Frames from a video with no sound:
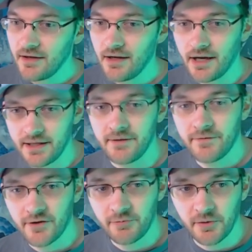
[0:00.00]
on the
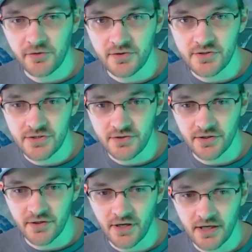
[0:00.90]
first-person
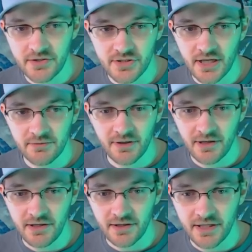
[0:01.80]
shooter
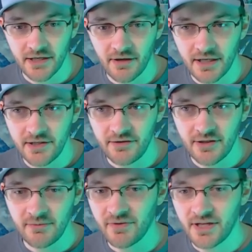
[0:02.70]
genre on here on
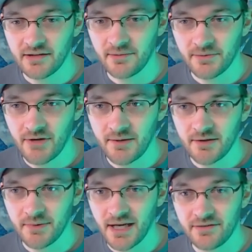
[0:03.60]
YouTube. If you're not subscribed
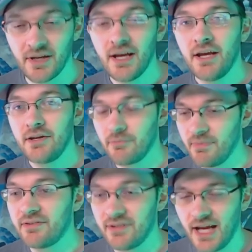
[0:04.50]
to him, guys, you're
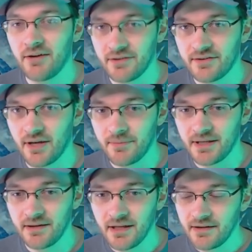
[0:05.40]
missing out on
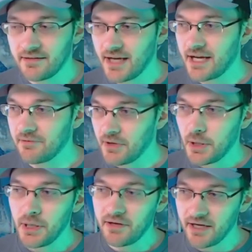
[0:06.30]
something. This guy,
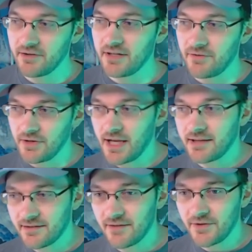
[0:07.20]
I guarantee, if you
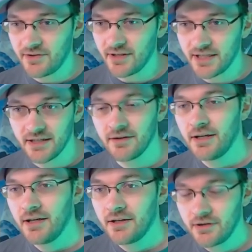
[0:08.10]
like the stuff you see on here,
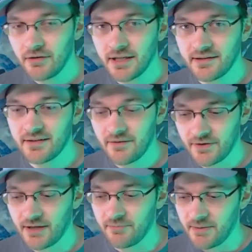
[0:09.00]
you'll like the stuff
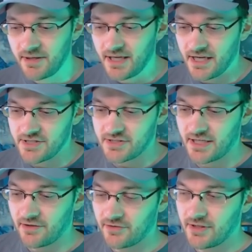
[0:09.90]
on B B K's
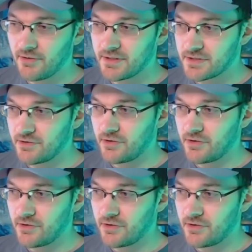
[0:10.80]
channel. So go make sure go